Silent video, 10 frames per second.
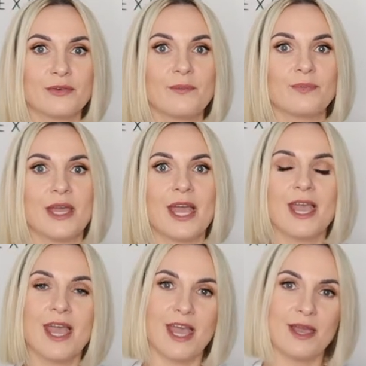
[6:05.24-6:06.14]
from the
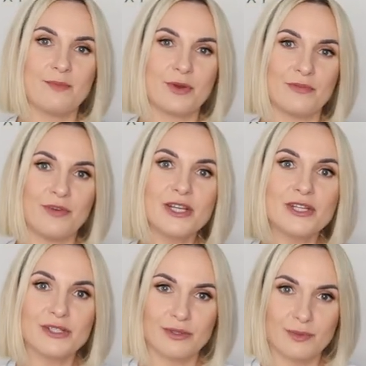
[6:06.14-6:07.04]
uh,
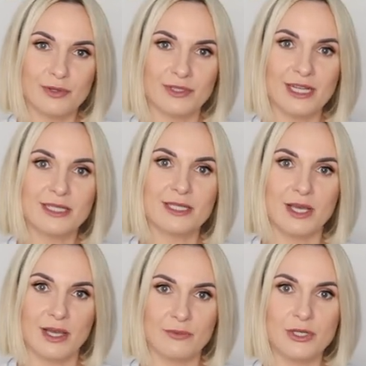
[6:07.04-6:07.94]
professional products,
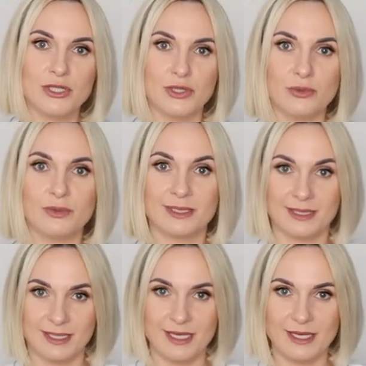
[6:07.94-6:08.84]
uh, which you will
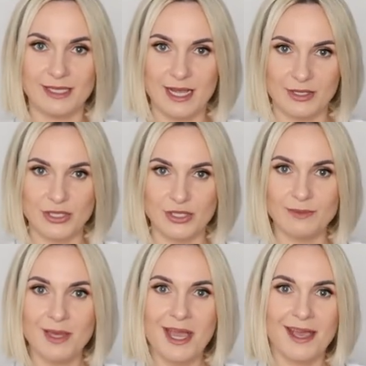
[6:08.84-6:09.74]
see in
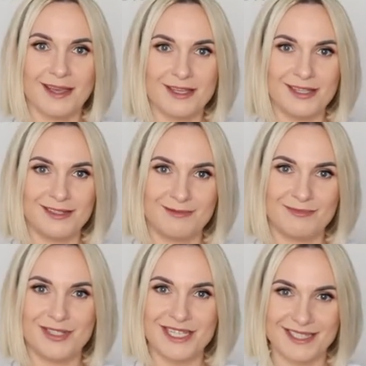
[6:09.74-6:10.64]
action uh,
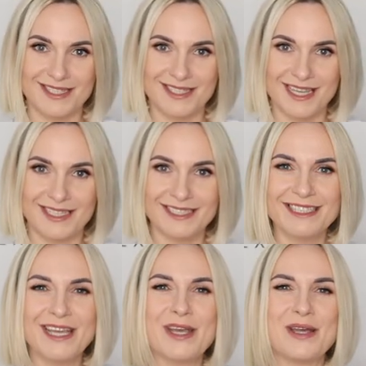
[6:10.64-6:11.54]
in just a
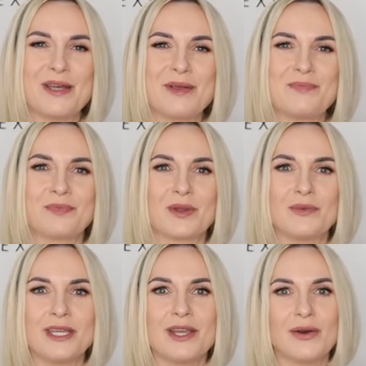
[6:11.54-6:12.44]
second, um,
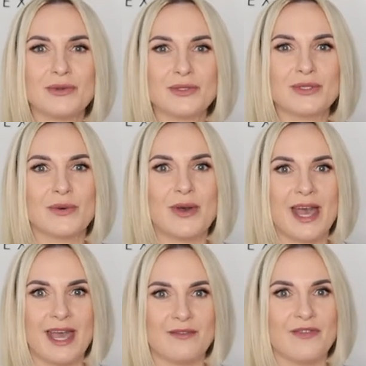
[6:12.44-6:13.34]
we also
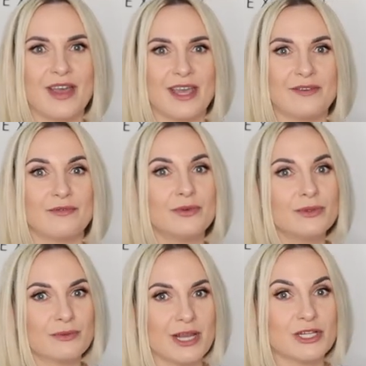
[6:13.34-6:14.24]
have a
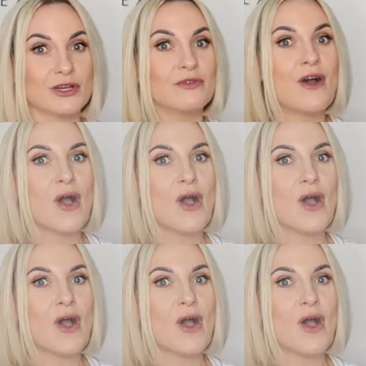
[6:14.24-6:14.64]
full range of